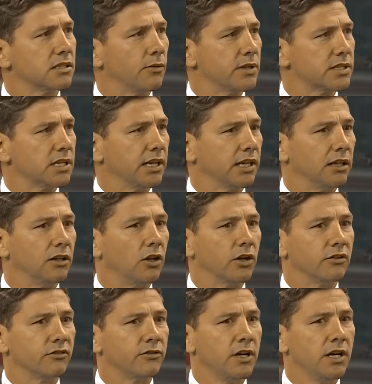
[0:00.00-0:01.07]
So we're seeing a
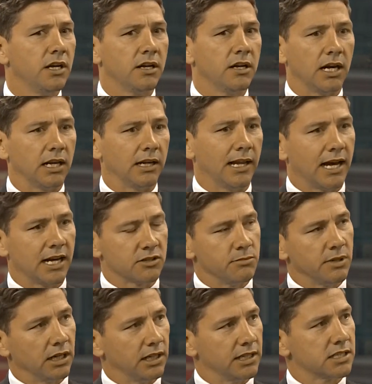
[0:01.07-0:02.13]
lot of large
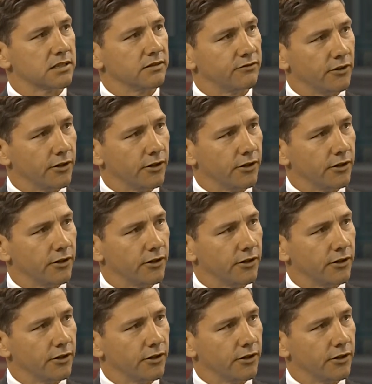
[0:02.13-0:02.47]
Middle Eastern